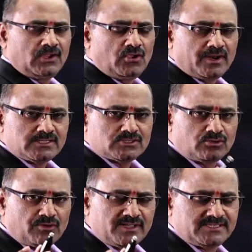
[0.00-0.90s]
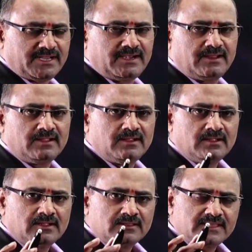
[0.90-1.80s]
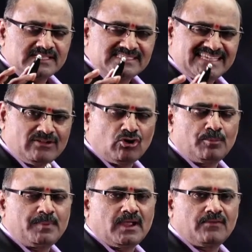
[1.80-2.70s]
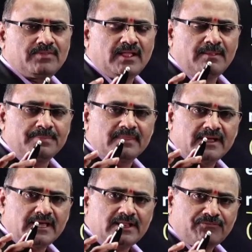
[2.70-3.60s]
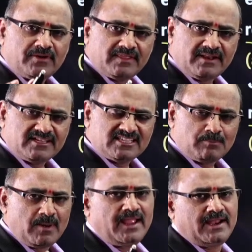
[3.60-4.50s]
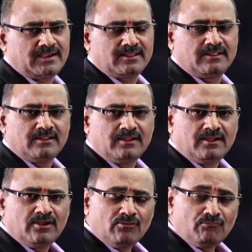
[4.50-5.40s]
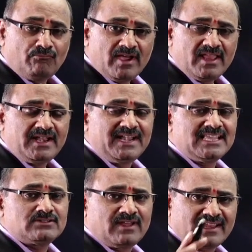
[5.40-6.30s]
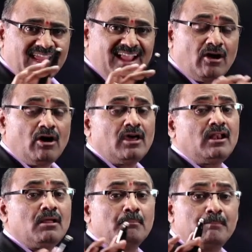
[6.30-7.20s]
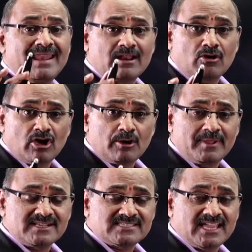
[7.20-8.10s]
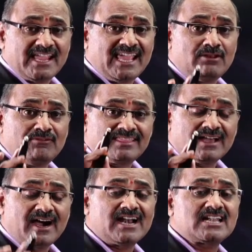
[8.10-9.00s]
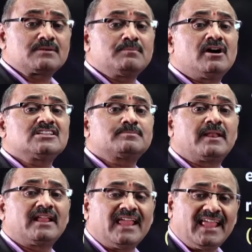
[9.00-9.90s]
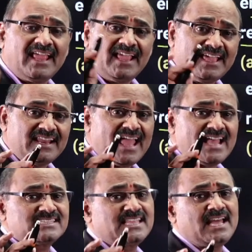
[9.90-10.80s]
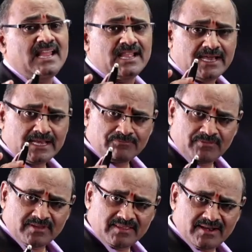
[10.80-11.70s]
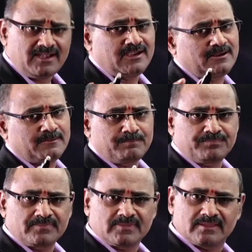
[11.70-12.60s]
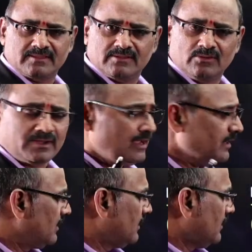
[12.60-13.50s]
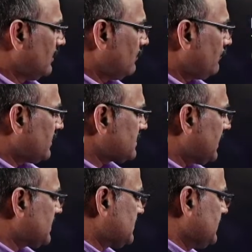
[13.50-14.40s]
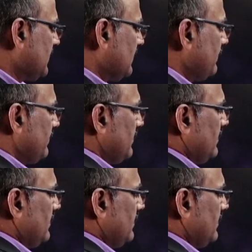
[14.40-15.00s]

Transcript: You are asked to decide the COP of the refrigeration plant when it is working on Bell-Coleman cycle with atmospheric air as the refrigerant. Okay. First let us see the